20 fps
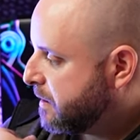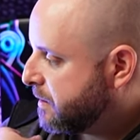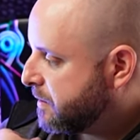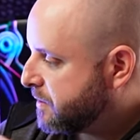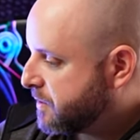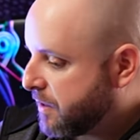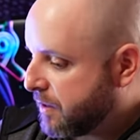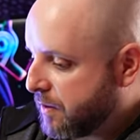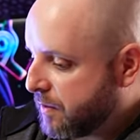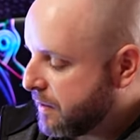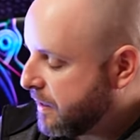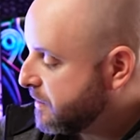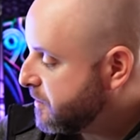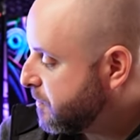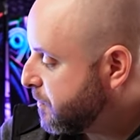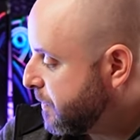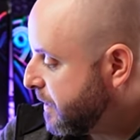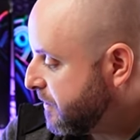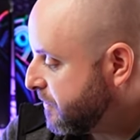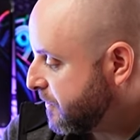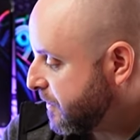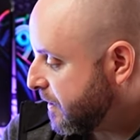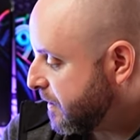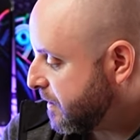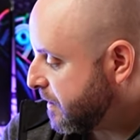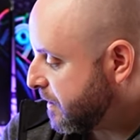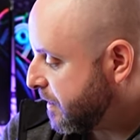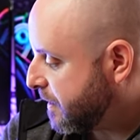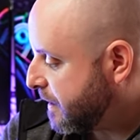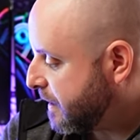So let's
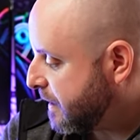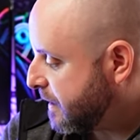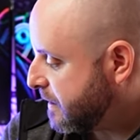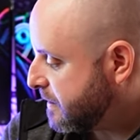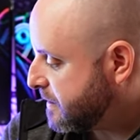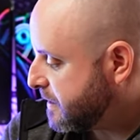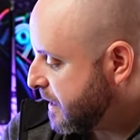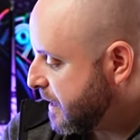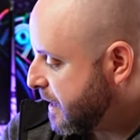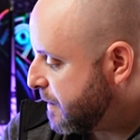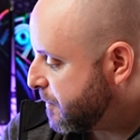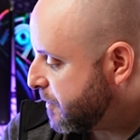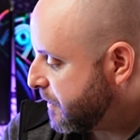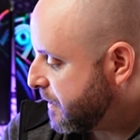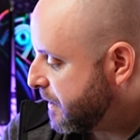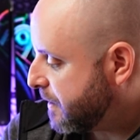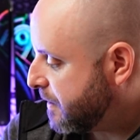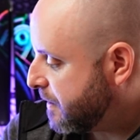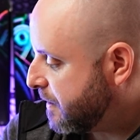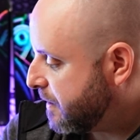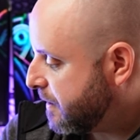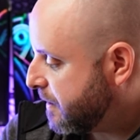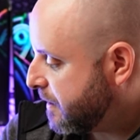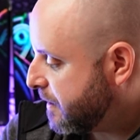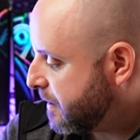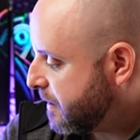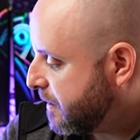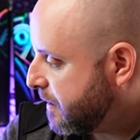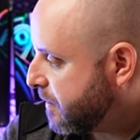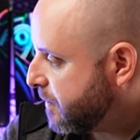restart the timer here.
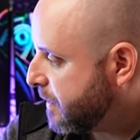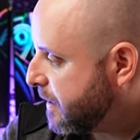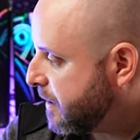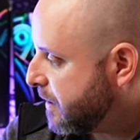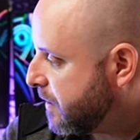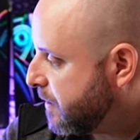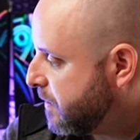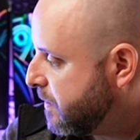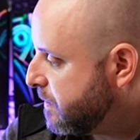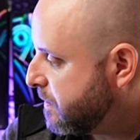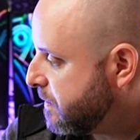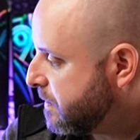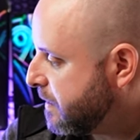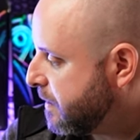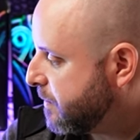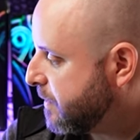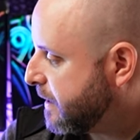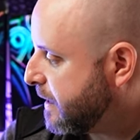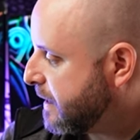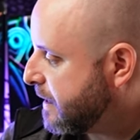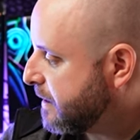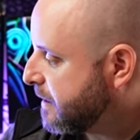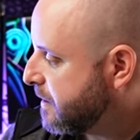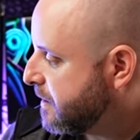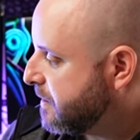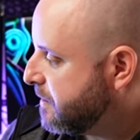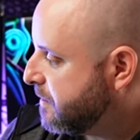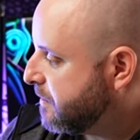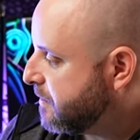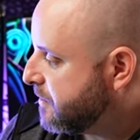There we go. And we'll get a
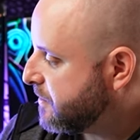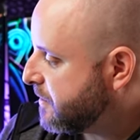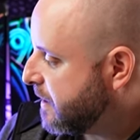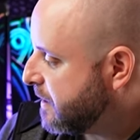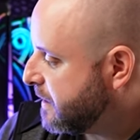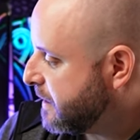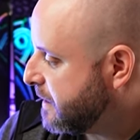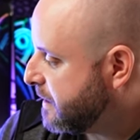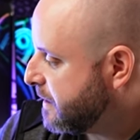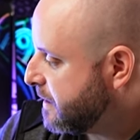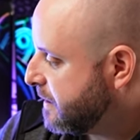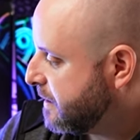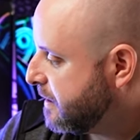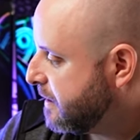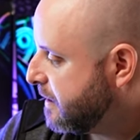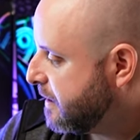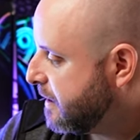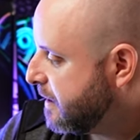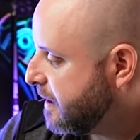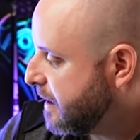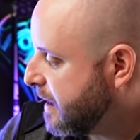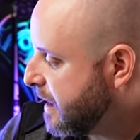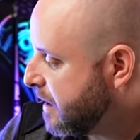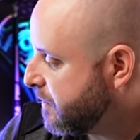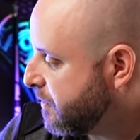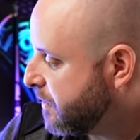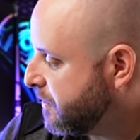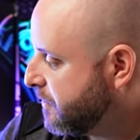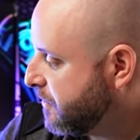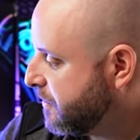good solid
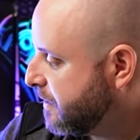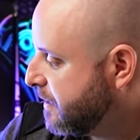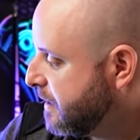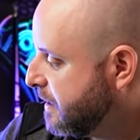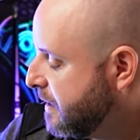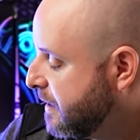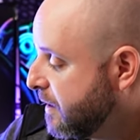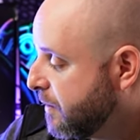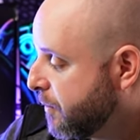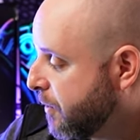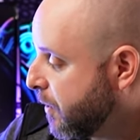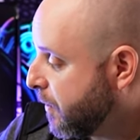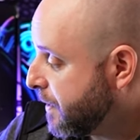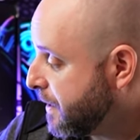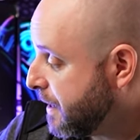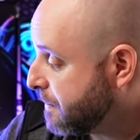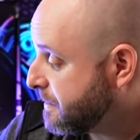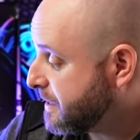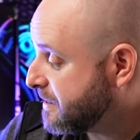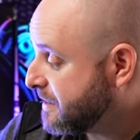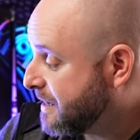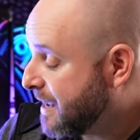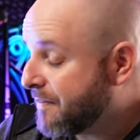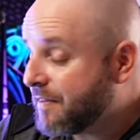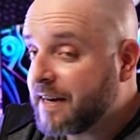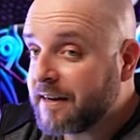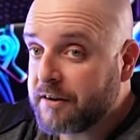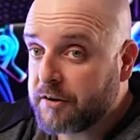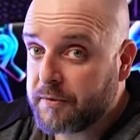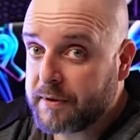average. We're already up to
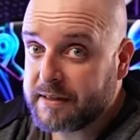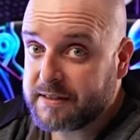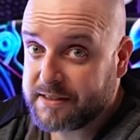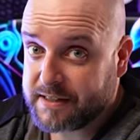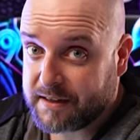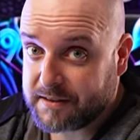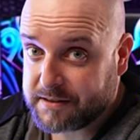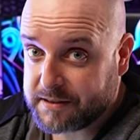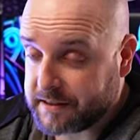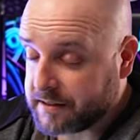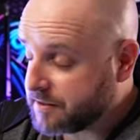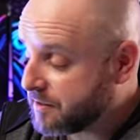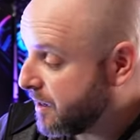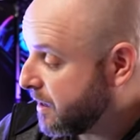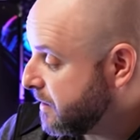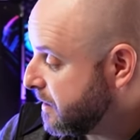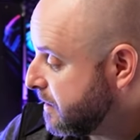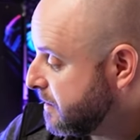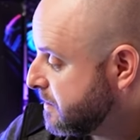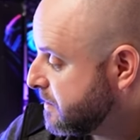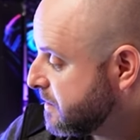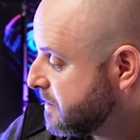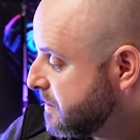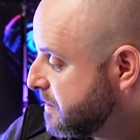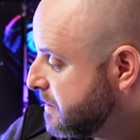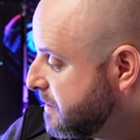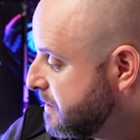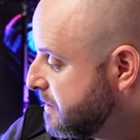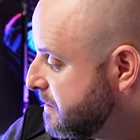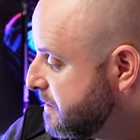70 degrees Celsius on this.
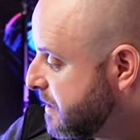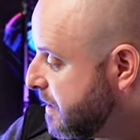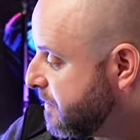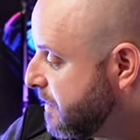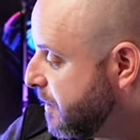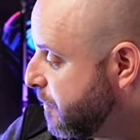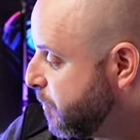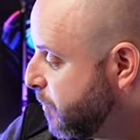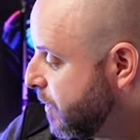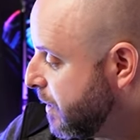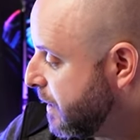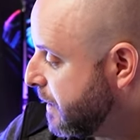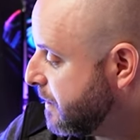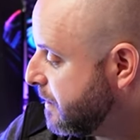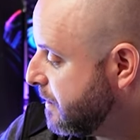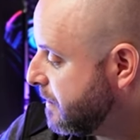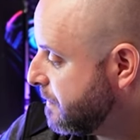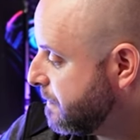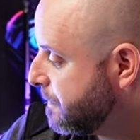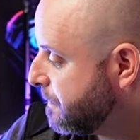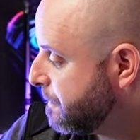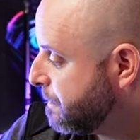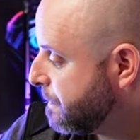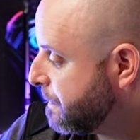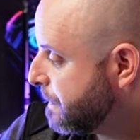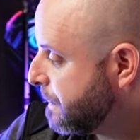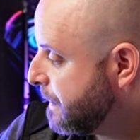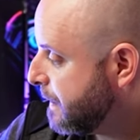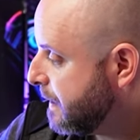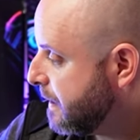71,
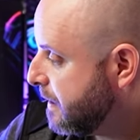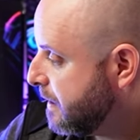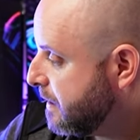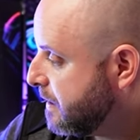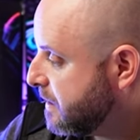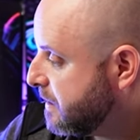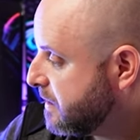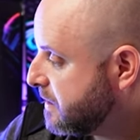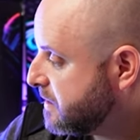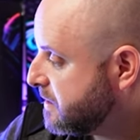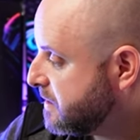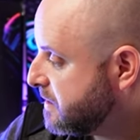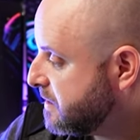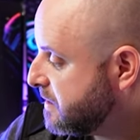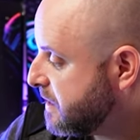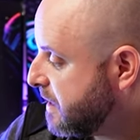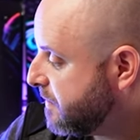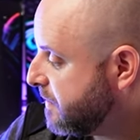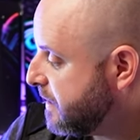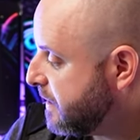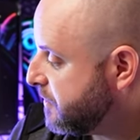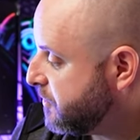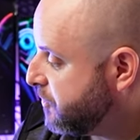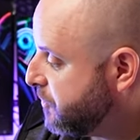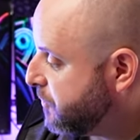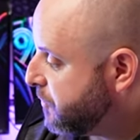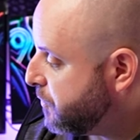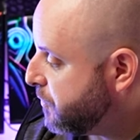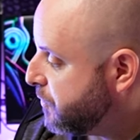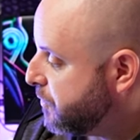
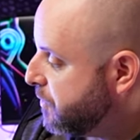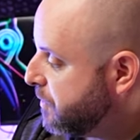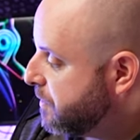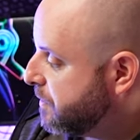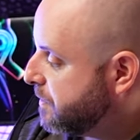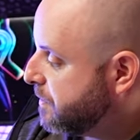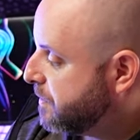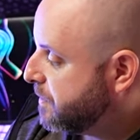72.